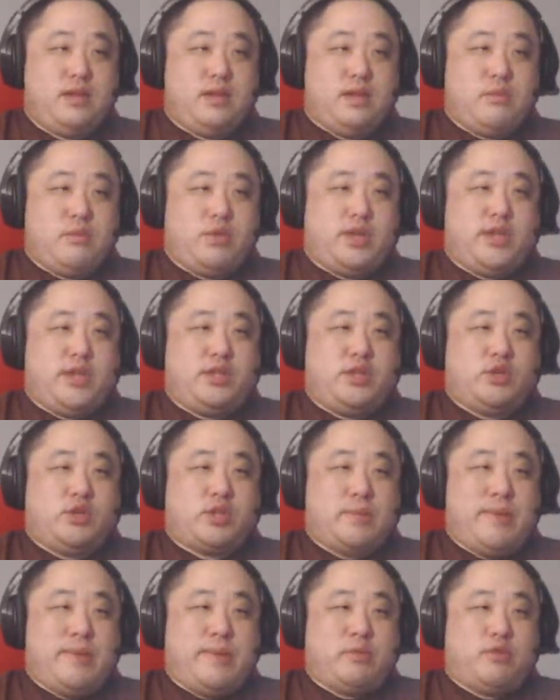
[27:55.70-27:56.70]
What can you do?
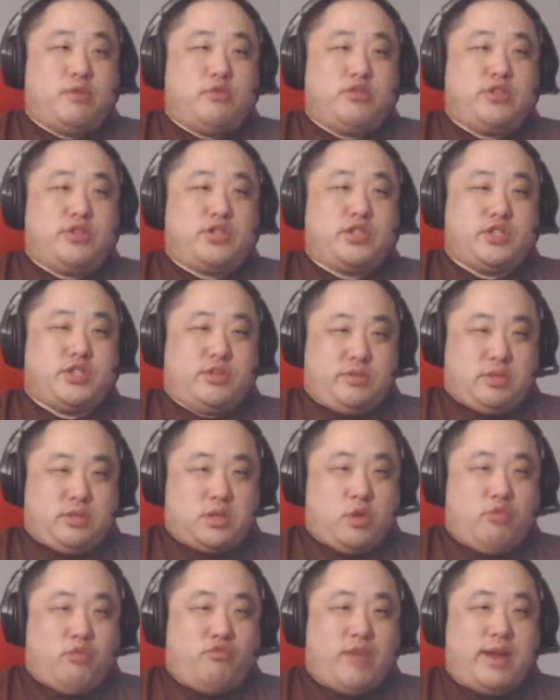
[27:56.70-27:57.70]
Some people just
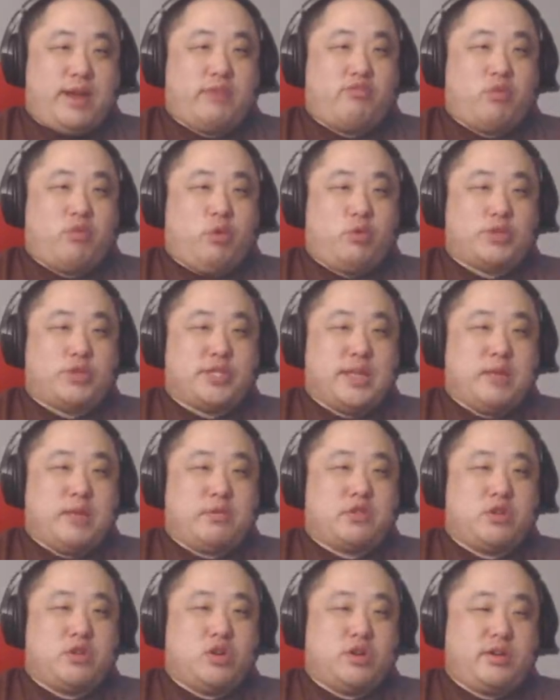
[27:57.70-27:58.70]
don't like roles that they're
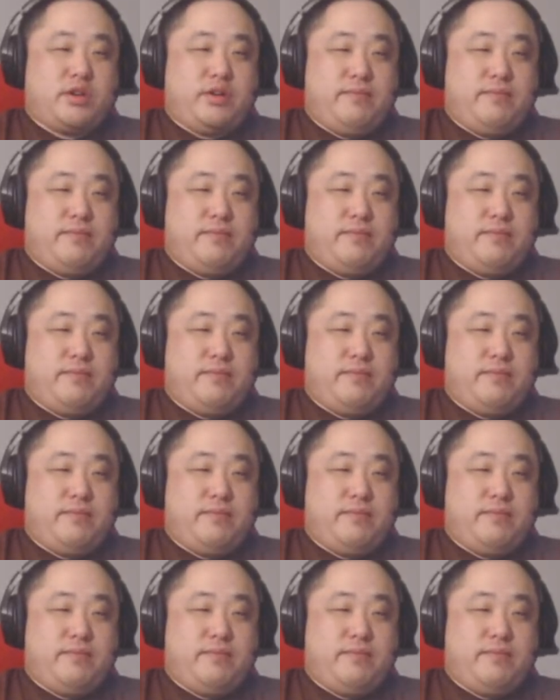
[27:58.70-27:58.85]
told.